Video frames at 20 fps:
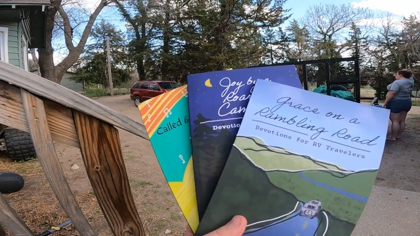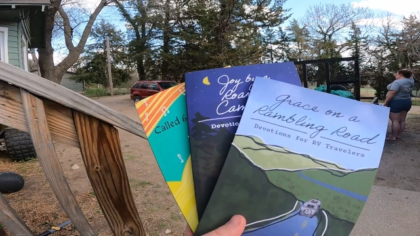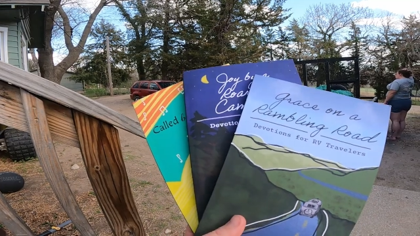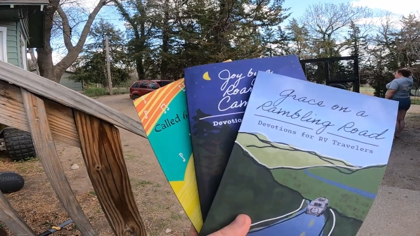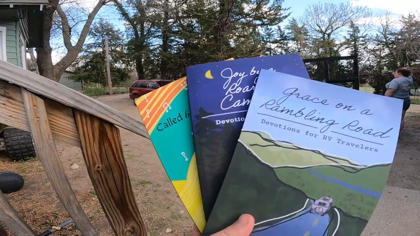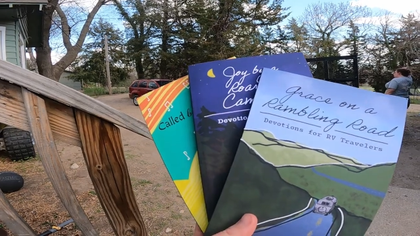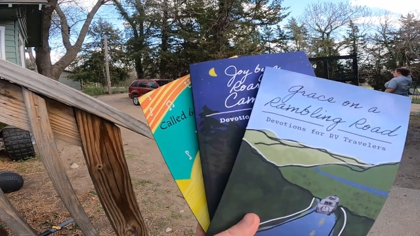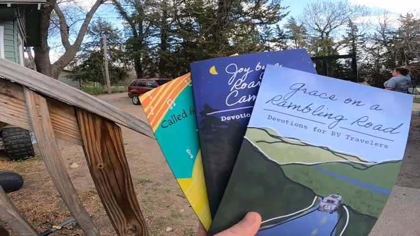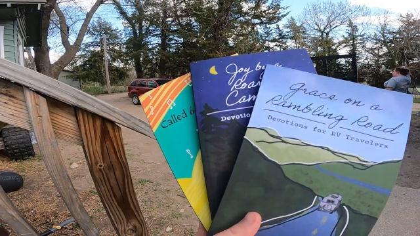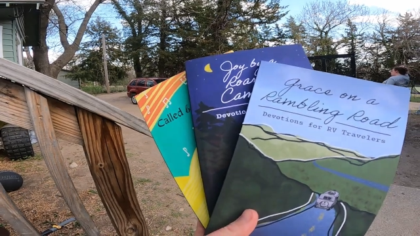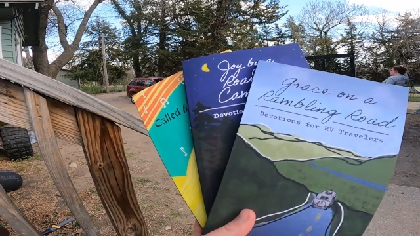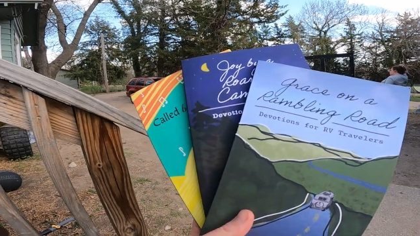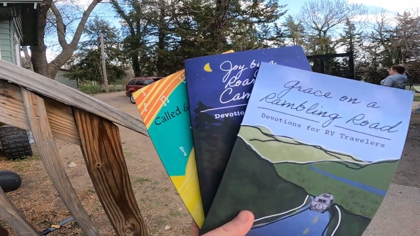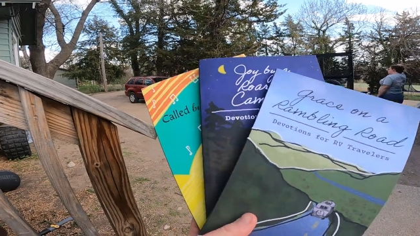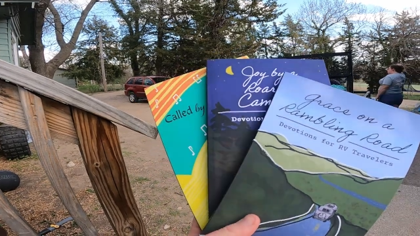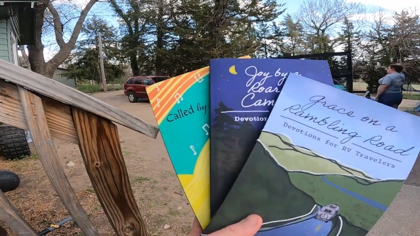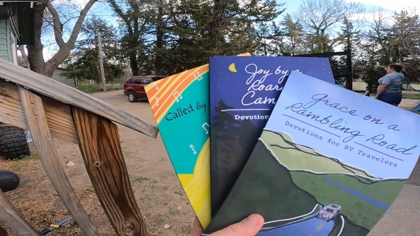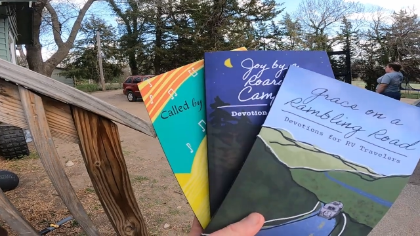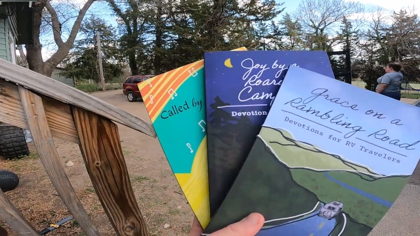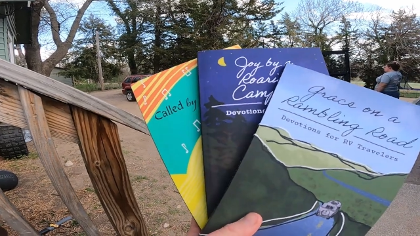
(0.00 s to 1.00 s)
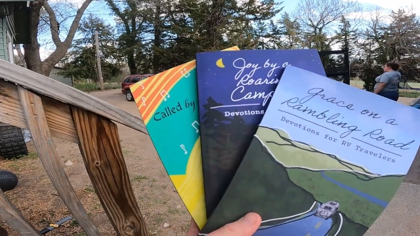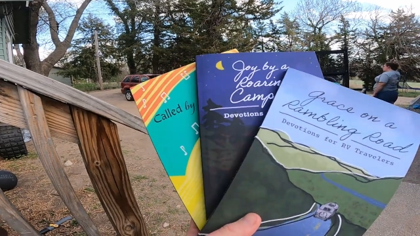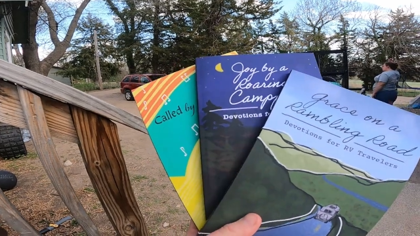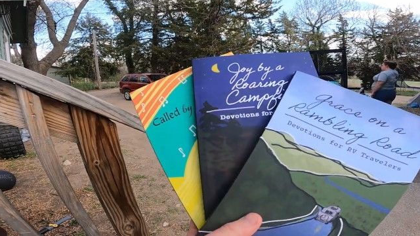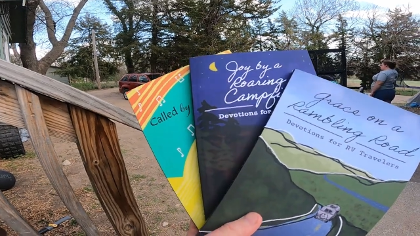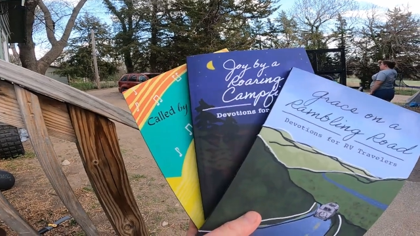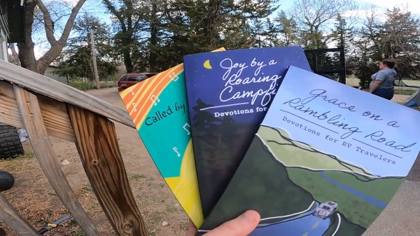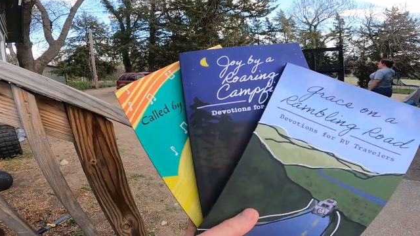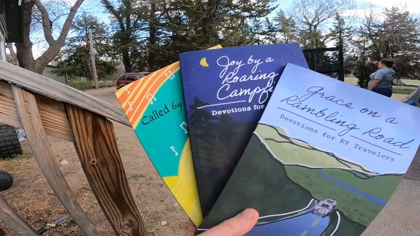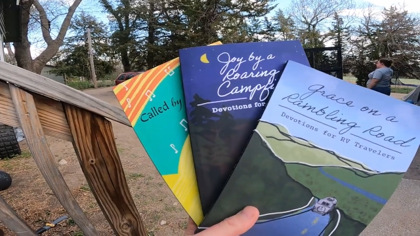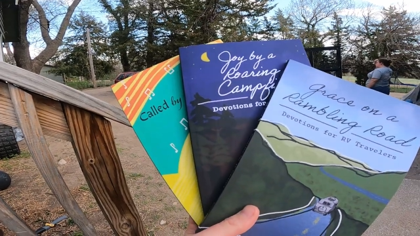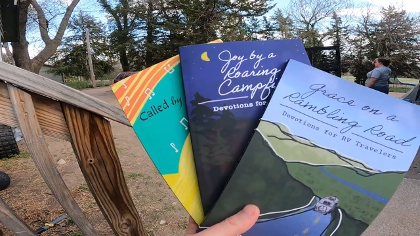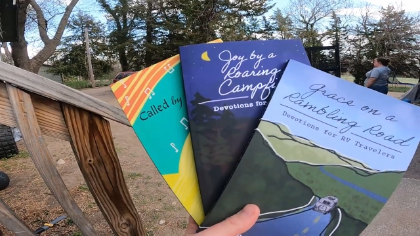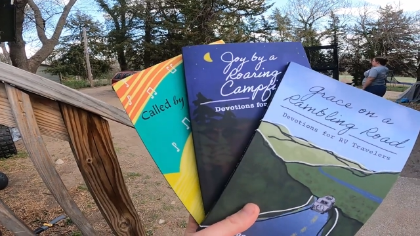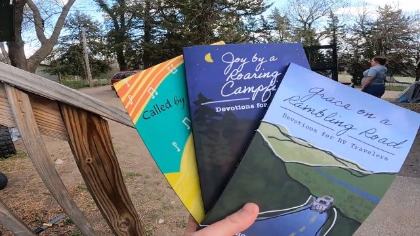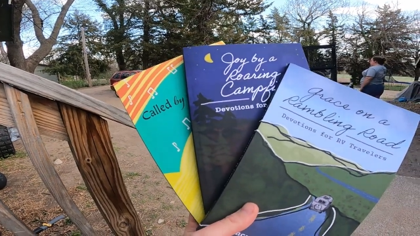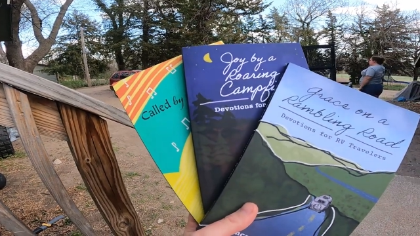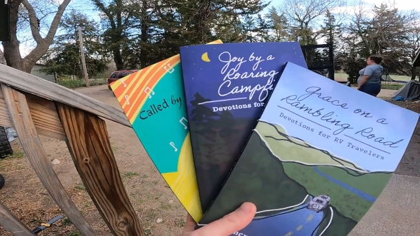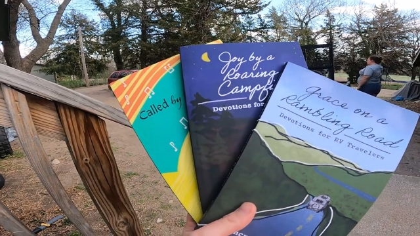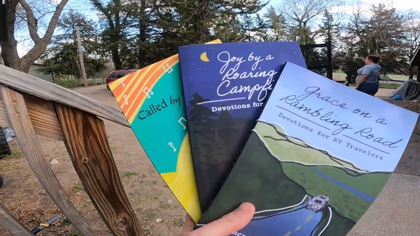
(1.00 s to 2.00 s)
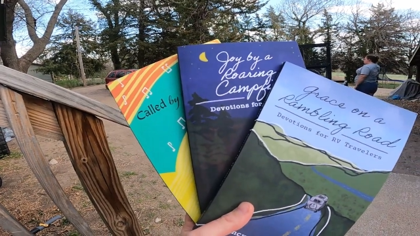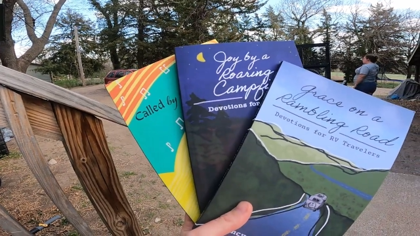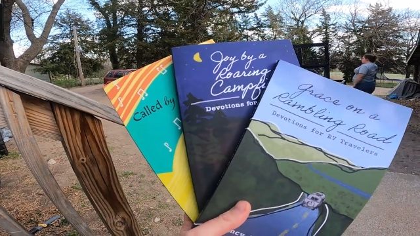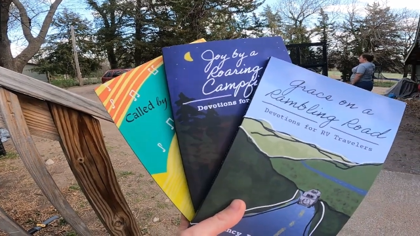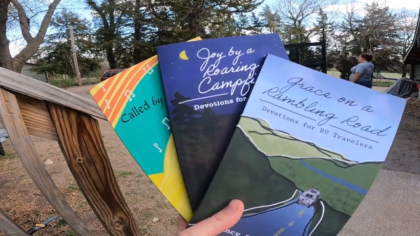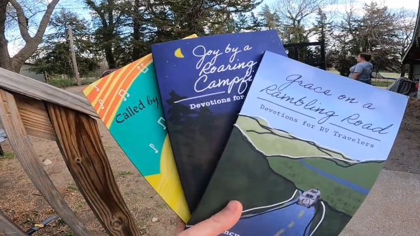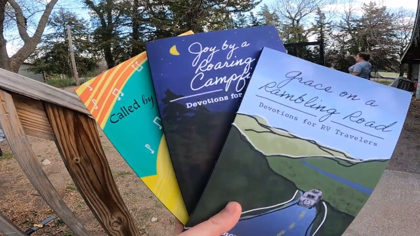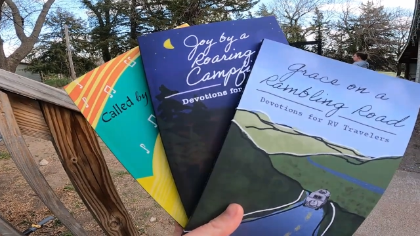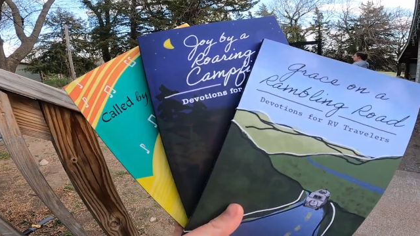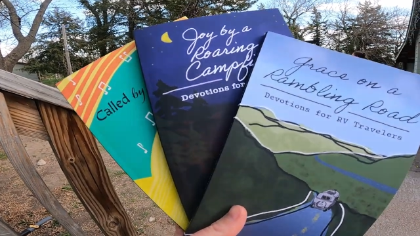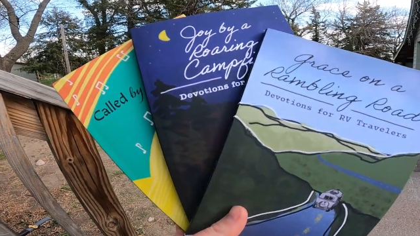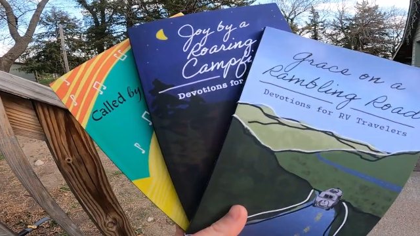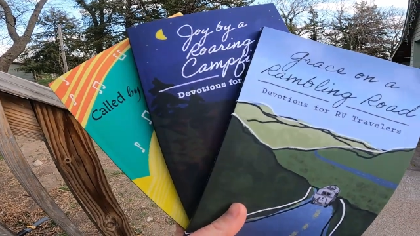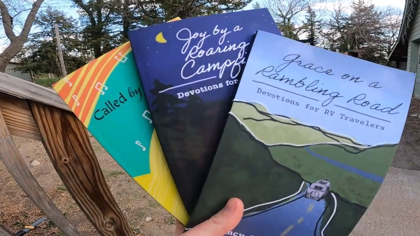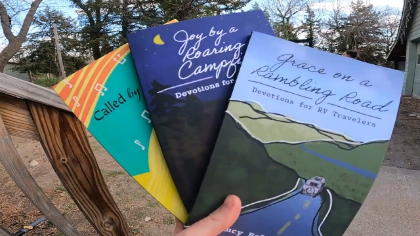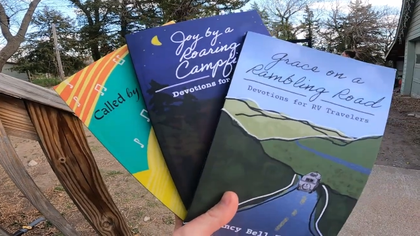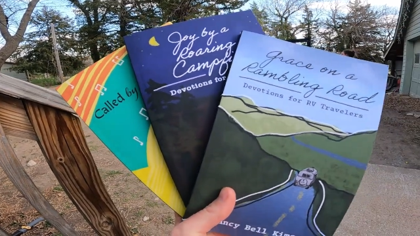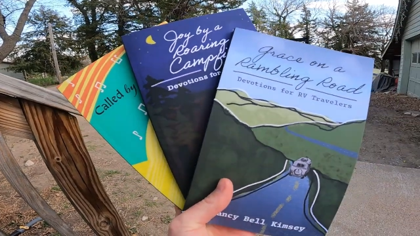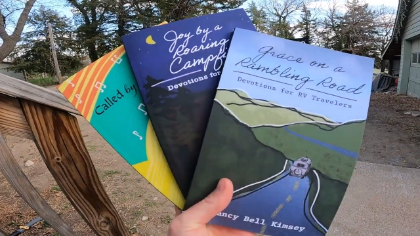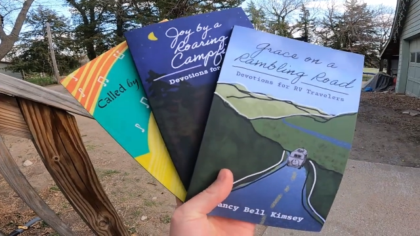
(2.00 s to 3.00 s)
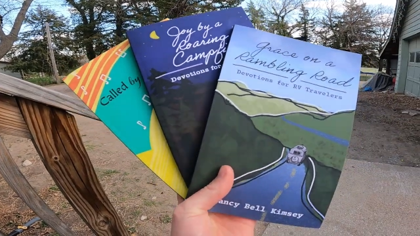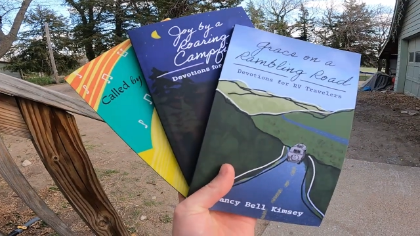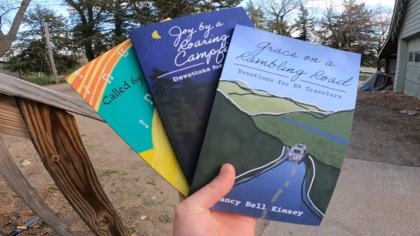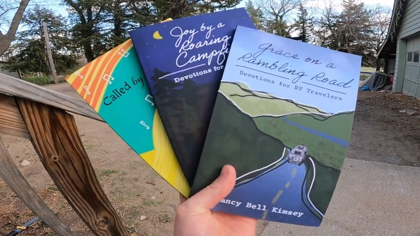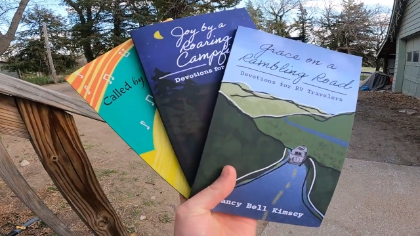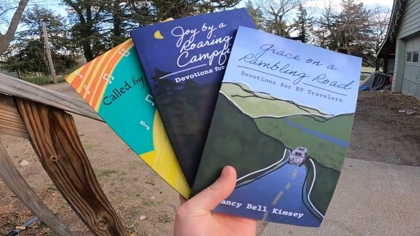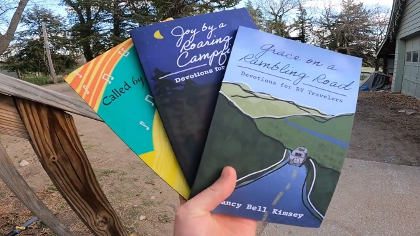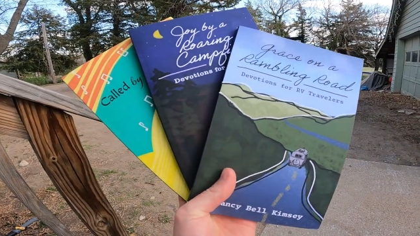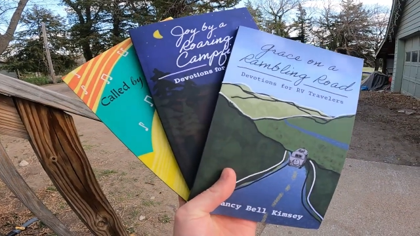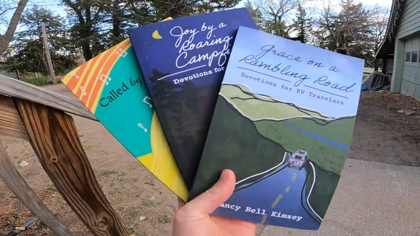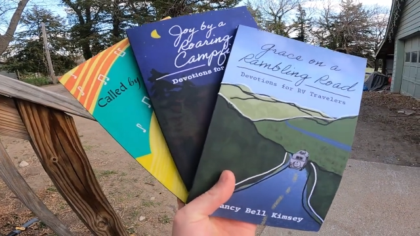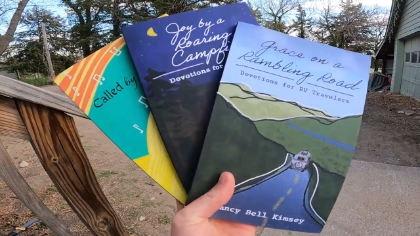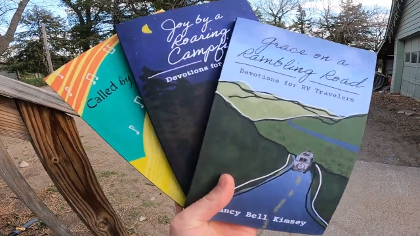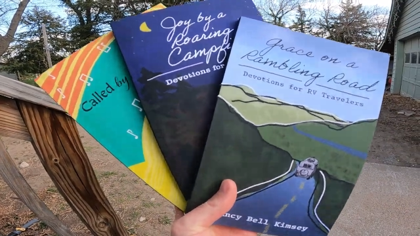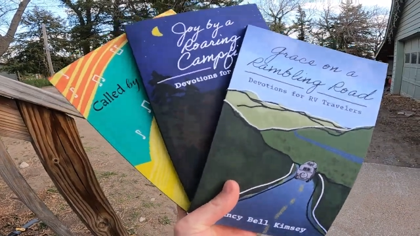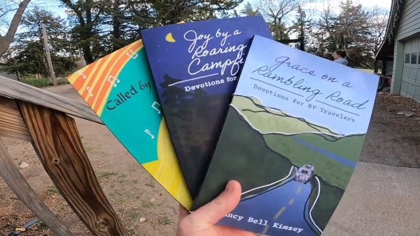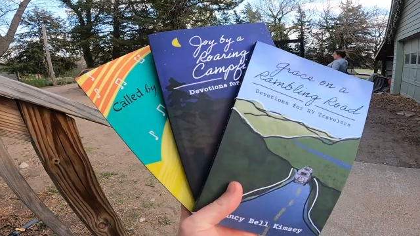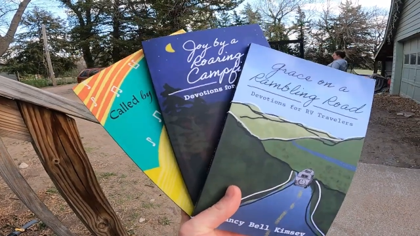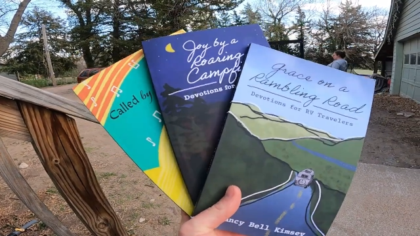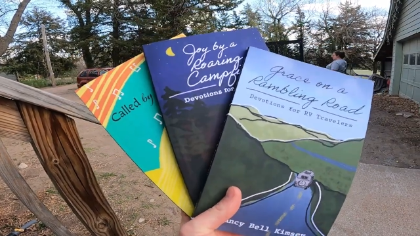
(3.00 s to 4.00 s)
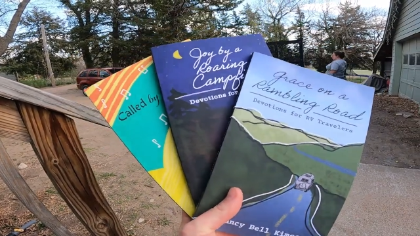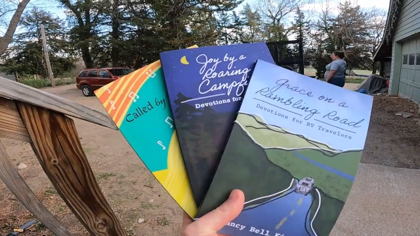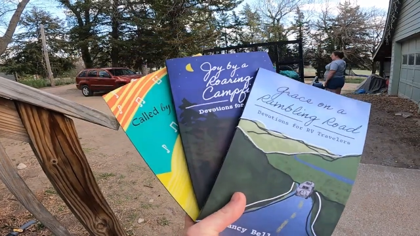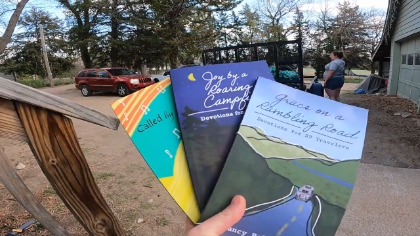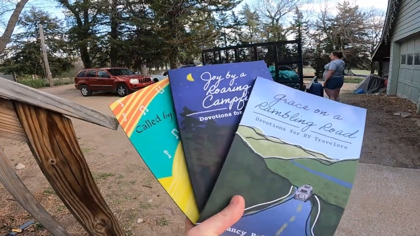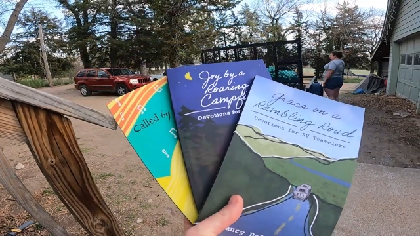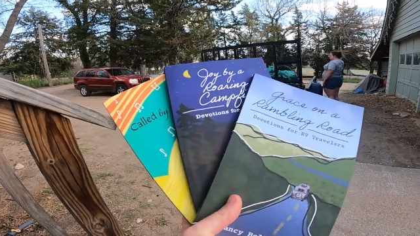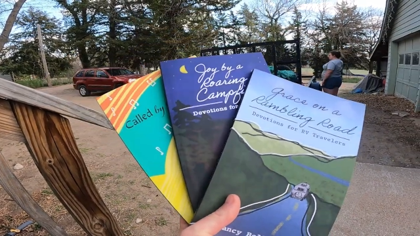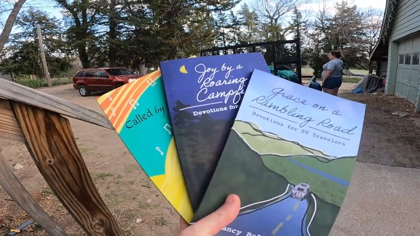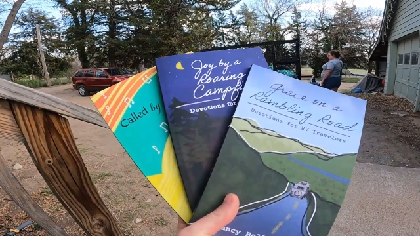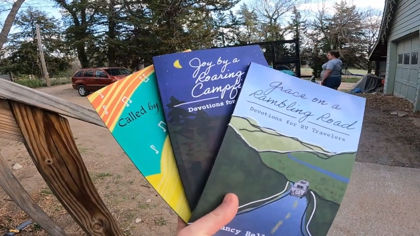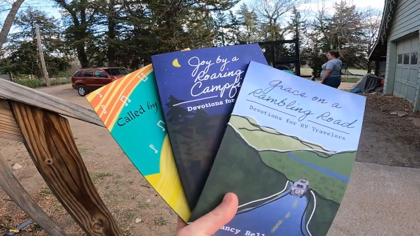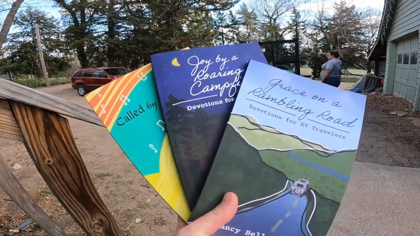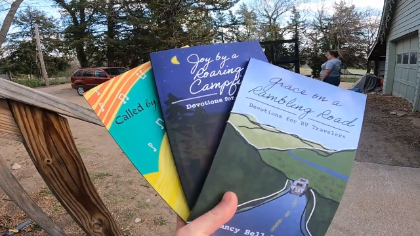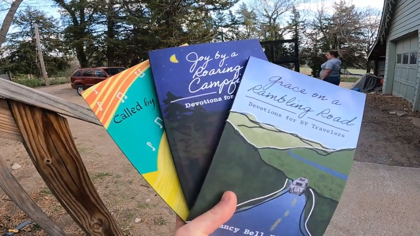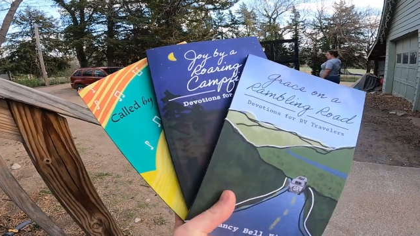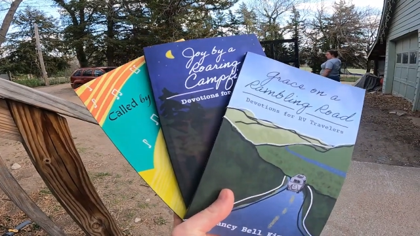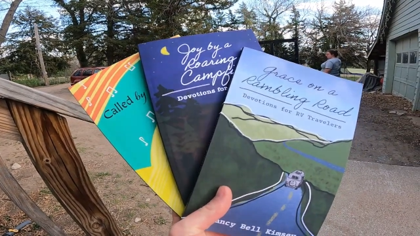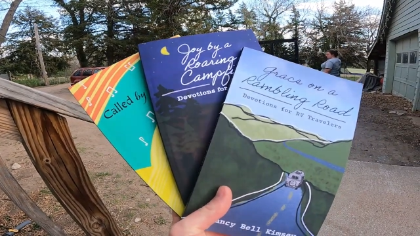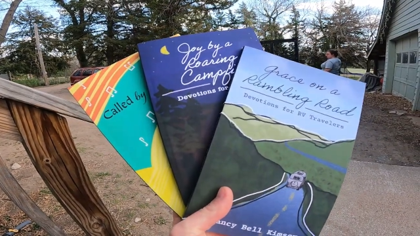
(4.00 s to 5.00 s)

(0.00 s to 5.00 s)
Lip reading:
[unreadable: no face in view]